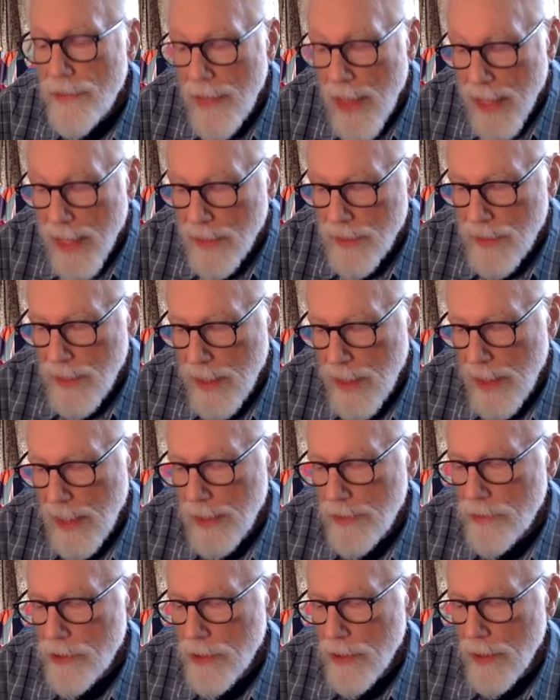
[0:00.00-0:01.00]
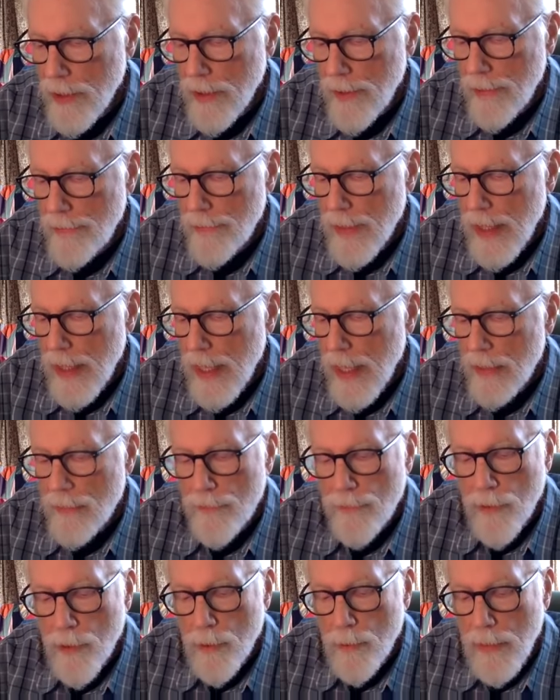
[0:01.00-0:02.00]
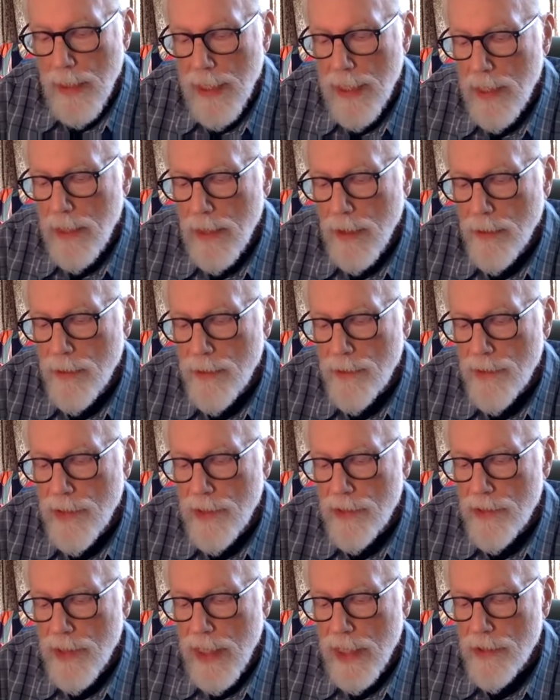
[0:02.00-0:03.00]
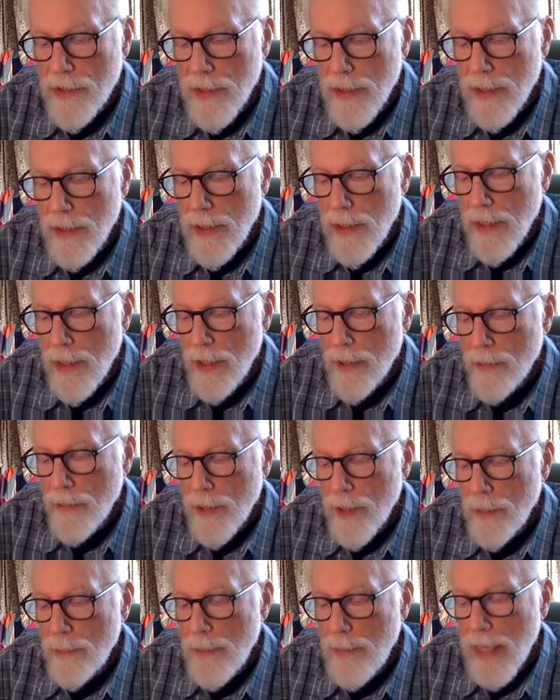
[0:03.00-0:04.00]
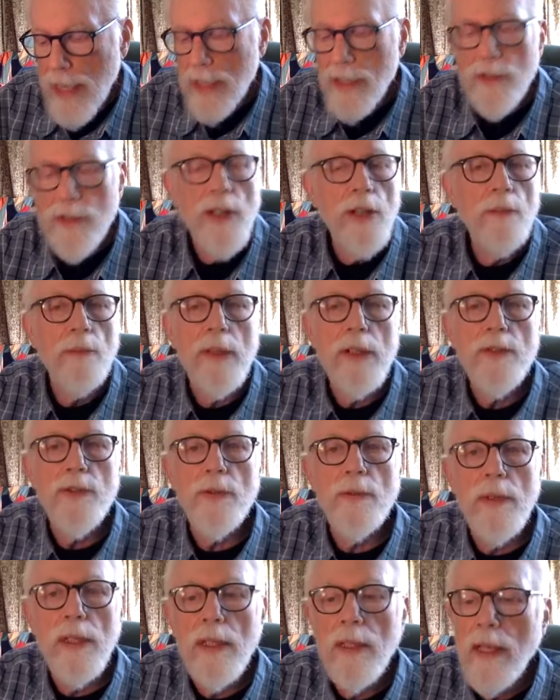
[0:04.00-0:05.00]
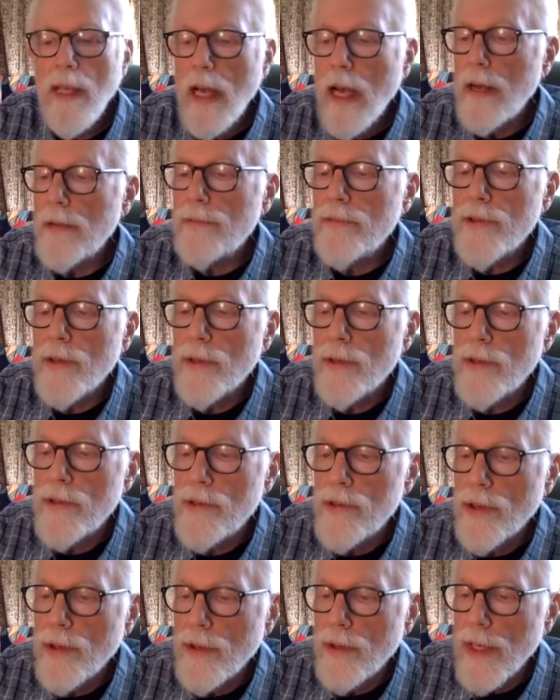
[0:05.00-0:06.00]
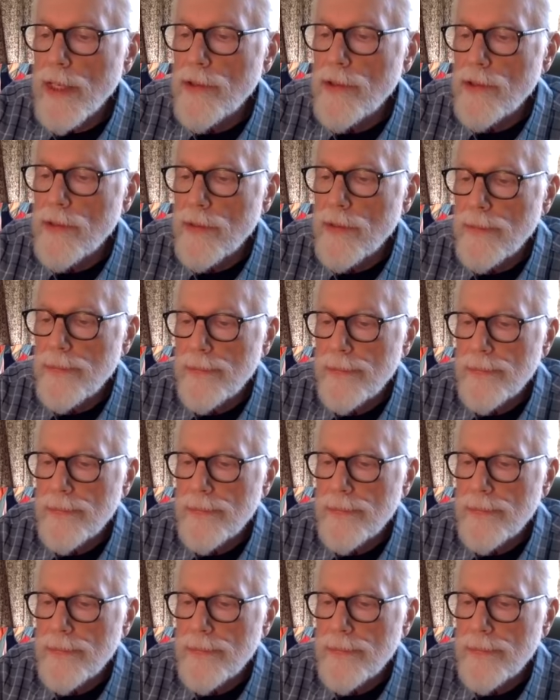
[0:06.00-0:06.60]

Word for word: Thank the angel, and formally close the session with a banishing ritual of your choice.